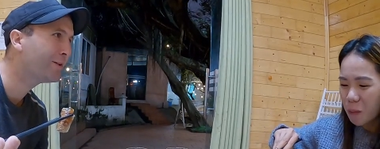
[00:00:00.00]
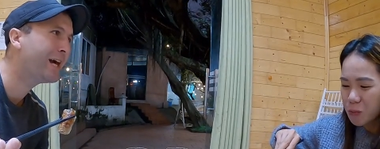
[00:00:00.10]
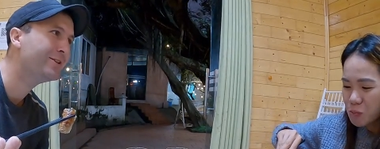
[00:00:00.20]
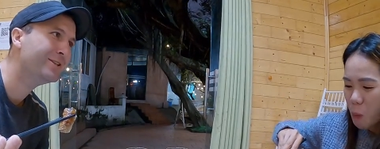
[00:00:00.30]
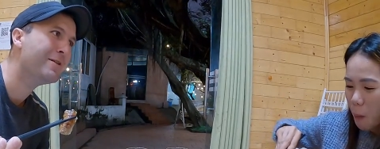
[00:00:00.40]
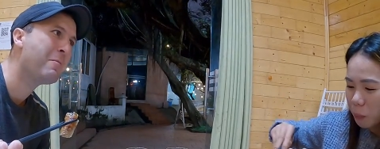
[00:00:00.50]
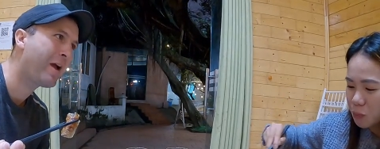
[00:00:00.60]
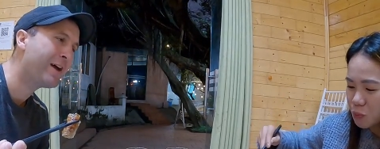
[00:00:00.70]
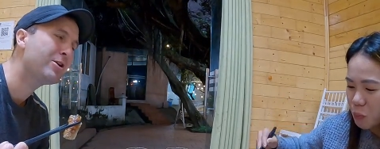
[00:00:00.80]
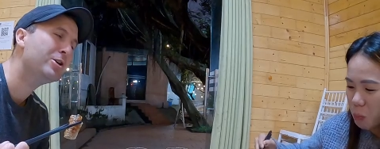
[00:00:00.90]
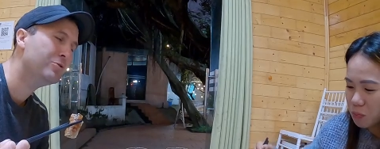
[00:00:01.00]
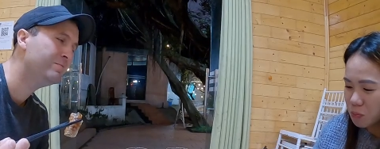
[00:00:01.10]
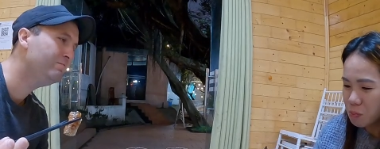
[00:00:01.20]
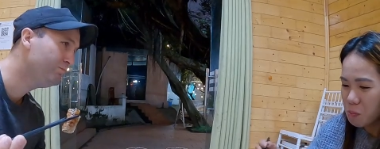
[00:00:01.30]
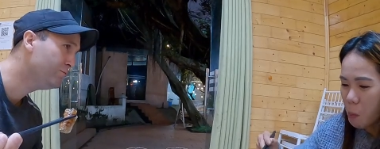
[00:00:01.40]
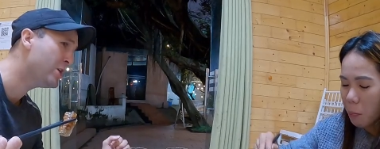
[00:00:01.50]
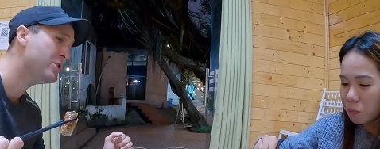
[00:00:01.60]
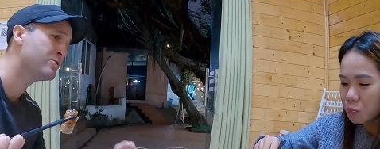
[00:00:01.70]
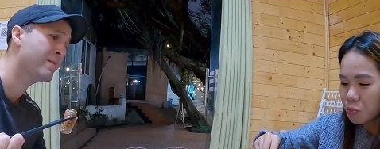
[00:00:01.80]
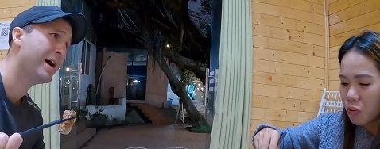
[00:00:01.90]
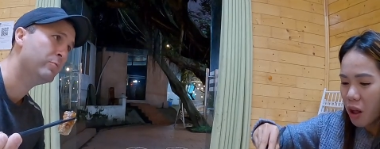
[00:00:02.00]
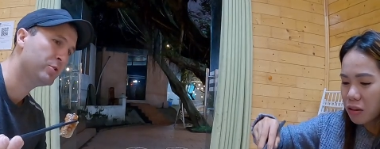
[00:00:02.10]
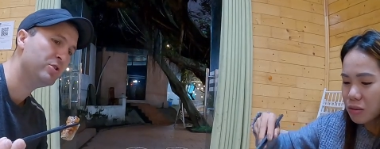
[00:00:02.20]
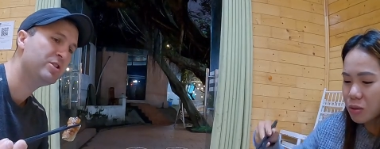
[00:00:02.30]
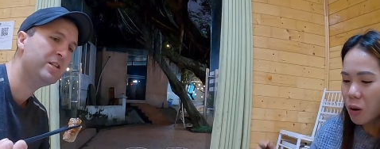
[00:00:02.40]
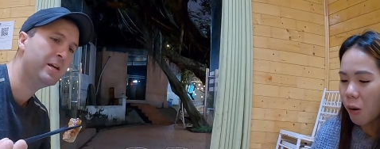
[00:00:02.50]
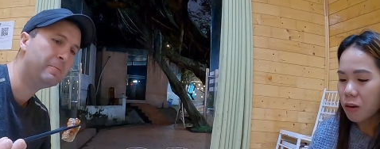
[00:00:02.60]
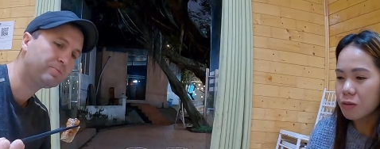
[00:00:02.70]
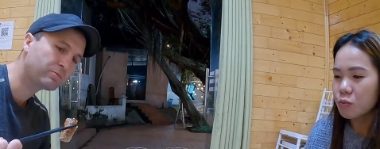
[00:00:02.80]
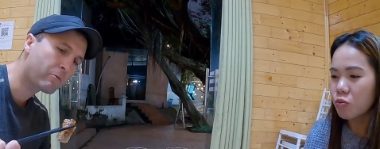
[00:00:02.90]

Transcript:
Speaker 1: I'm glad you did. I thought you'd change your mind once you see it.